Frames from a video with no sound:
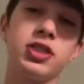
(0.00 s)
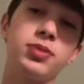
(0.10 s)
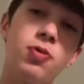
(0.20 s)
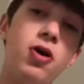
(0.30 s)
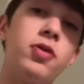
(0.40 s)

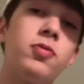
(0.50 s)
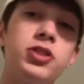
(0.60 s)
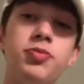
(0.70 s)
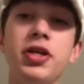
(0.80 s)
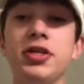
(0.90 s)
spawn,
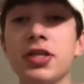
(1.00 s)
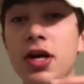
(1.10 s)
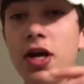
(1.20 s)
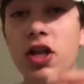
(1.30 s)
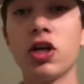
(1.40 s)
which means
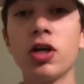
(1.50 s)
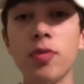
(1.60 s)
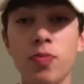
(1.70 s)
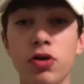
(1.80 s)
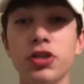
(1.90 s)
they're gonna
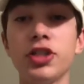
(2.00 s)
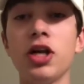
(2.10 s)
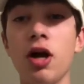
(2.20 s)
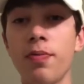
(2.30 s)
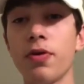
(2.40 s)
be pushing
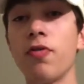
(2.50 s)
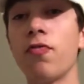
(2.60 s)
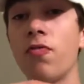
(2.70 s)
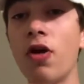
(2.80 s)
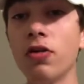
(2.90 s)
up
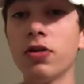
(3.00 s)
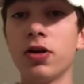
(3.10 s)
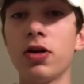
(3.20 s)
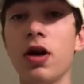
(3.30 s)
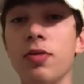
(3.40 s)

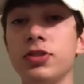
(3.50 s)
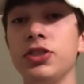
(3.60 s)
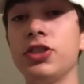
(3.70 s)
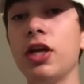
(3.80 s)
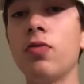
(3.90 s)
farther up to
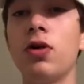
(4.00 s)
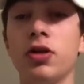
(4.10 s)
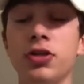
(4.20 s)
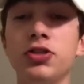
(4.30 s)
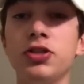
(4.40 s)
shallow water,
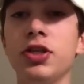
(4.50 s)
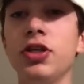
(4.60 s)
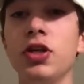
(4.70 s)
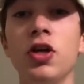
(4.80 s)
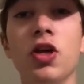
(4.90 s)
usually
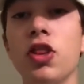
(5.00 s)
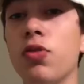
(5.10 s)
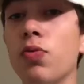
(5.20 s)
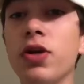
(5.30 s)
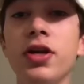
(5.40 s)

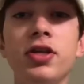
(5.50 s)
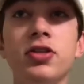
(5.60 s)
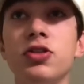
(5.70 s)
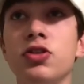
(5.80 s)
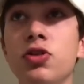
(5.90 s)

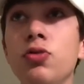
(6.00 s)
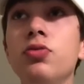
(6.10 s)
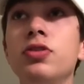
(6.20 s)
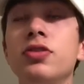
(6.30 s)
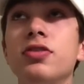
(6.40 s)
2
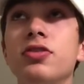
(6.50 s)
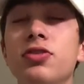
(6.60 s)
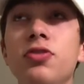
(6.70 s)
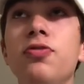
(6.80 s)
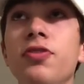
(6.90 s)

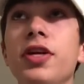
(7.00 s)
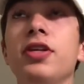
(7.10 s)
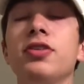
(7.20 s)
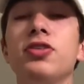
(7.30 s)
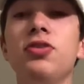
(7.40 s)

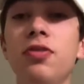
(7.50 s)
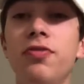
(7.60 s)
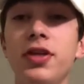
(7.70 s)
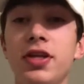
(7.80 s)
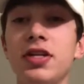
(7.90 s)

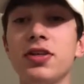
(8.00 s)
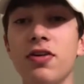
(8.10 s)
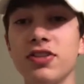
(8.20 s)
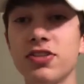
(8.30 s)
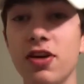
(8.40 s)
feet. That's how
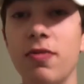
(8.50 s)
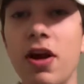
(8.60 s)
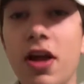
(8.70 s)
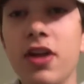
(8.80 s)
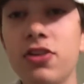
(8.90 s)
I saw it,
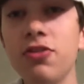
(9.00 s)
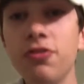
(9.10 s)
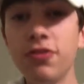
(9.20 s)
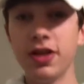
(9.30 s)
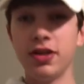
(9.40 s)
2
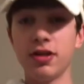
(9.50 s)
feet.